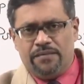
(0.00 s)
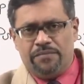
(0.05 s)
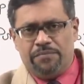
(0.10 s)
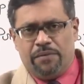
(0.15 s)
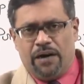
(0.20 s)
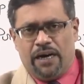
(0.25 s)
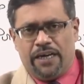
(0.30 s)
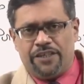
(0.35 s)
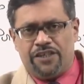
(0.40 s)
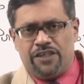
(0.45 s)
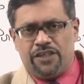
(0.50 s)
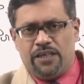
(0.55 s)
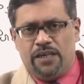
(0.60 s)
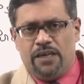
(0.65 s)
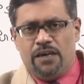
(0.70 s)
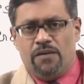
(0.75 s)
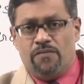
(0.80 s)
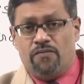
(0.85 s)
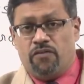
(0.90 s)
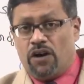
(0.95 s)
March.
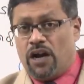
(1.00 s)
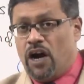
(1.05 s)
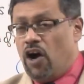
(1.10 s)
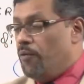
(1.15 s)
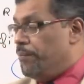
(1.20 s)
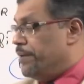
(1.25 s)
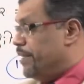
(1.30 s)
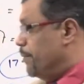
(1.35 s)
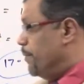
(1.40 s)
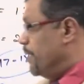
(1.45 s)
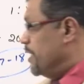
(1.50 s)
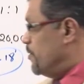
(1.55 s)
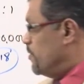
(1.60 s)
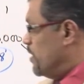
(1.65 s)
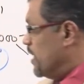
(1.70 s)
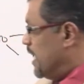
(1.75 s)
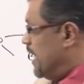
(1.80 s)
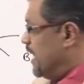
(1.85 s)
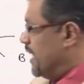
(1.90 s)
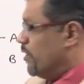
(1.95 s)
For how many months will
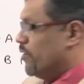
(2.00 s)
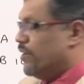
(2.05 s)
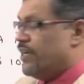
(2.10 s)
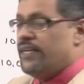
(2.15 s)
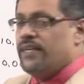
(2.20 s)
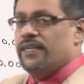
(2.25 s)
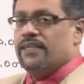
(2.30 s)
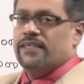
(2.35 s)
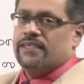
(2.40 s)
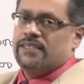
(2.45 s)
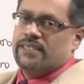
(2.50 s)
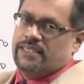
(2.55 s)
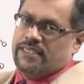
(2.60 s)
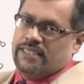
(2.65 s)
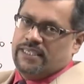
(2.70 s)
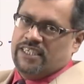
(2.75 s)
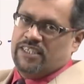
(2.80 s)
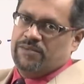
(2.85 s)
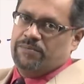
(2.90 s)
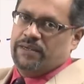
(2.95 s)
you calculate?
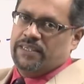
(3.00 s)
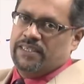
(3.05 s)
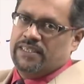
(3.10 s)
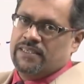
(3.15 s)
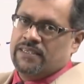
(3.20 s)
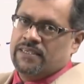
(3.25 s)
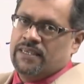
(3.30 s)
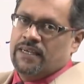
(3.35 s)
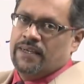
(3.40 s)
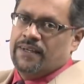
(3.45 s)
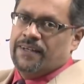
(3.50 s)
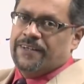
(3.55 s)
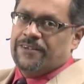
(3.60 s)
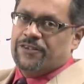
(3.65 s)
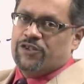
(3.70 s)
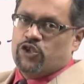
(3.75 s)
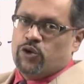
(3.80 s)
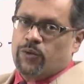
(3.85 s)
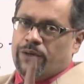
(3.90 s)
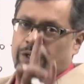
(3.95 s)
6 months.
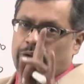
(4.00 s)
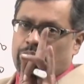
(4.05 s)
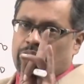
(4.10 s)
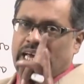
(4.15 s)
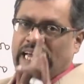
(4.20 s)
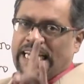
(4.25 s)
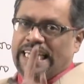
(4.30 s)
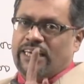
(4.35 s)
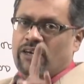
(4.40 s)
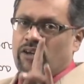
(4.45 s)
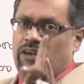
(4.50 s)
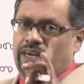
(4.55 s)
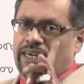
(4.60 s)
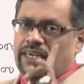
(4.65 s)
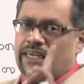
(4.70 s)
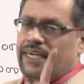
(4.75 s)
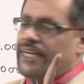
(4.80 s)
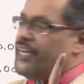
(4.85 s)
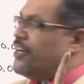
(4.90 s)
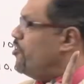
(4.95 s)
So when you
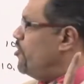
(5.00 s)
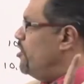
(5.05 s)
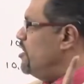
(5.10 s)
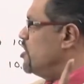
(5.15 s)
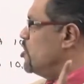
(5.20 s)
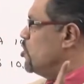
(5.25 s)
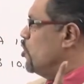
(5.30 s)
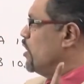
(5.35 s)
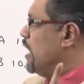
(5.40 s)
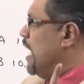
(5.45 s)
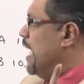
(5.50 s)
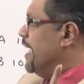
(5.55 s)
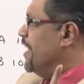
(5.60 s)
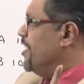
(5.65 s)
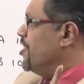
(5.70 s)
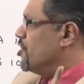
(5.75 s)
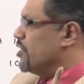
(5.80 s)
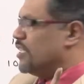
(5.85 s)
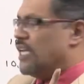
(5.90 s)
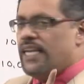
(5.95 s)
calculate interest on
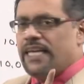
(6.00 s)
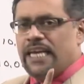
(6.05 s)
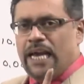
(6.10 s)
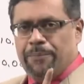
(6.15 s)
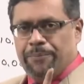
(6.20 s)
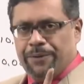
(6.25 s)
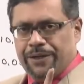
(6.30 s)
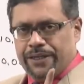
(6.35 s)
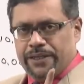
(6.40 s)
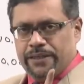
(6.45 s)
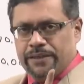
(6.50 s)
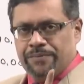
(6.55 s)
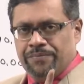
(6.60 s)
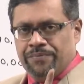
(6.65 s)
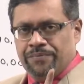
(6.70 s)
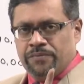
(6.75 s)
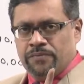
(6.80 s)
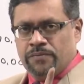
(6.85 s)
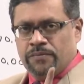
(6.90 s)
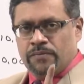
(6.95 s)
additional capital,
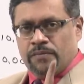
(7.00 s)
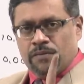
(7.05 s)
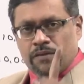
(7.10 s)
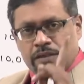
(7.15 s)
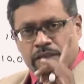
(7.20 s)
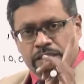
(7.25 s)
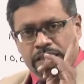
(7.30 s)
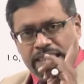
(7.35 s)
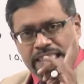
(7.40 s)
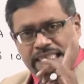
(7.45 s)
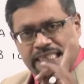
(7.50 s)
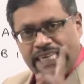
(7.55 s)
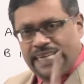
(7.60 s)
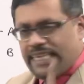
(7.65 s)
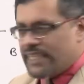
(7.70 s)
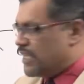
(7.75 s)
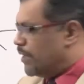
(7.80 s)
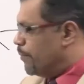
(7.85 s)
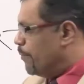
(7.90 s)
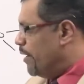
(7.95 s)

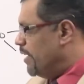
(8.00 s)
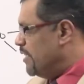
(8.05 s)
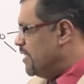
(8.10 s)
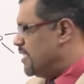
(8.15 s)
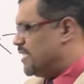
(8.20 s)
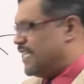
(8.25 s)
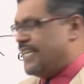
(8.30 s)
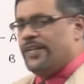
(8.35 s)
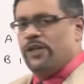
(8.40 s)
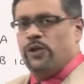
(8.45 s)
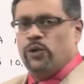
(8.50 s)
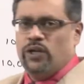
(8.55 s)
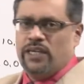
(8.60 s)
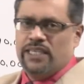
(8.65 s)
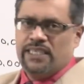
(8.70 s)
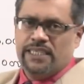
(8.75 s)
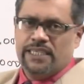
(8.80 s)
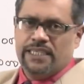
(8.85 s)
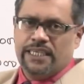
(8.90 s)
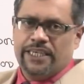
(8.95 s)
take the months into
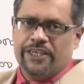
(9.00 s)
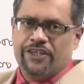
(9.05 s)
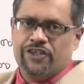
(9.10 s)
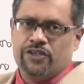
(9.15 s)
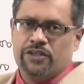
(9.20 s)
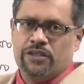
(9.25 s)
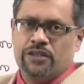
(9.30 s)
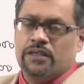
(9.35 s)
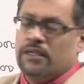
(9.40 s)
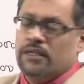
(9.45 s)
consideration.